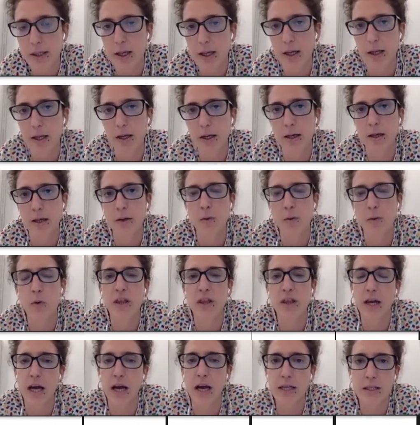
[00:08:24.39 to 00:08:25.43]
and
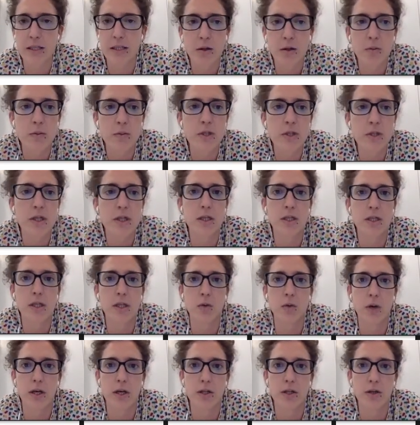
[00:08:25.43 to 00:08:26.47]
with customs, the
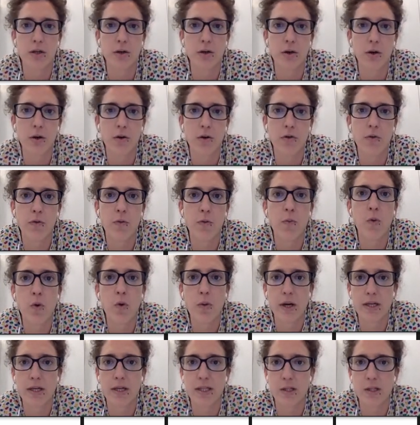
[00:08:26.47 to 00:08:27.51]
situation of
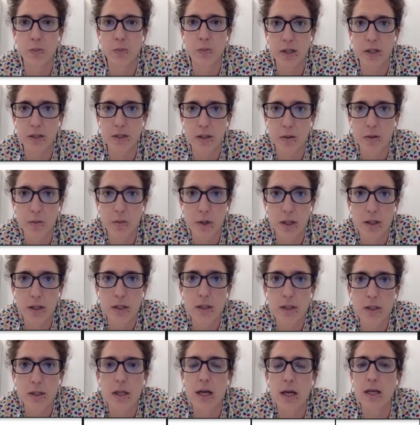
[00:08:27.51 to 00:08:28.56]
moving
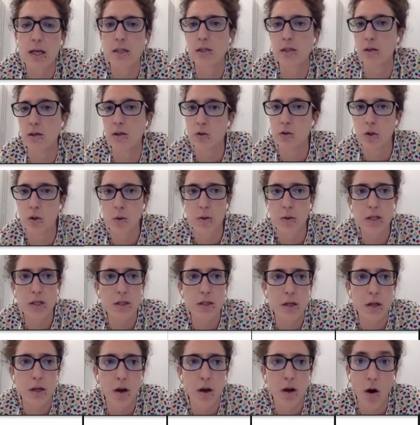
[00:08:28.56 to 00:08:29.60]
specimens is not so
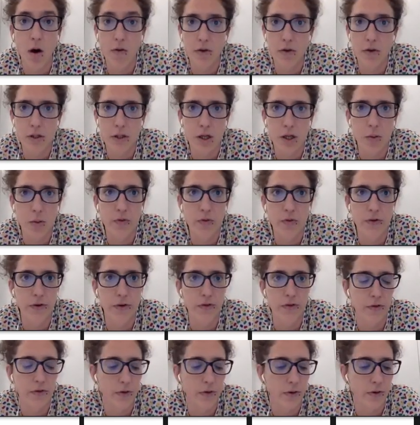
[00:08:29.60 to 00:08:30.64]
easy, obviously
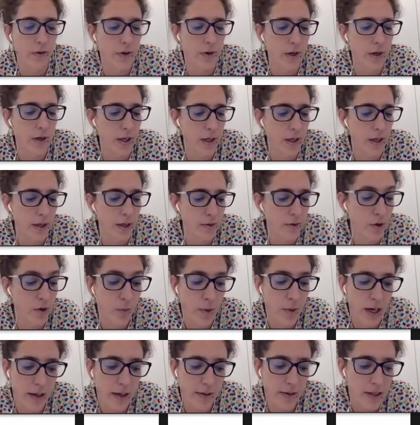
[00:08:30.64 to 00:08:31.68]
for
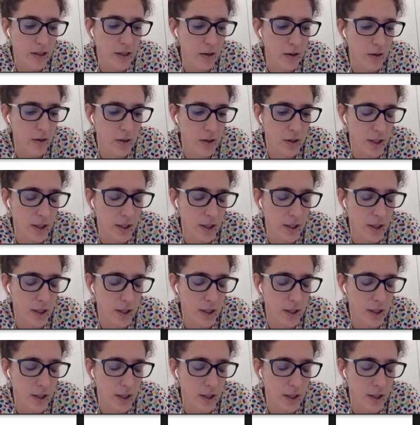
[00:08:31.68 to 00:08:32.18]
normal reasons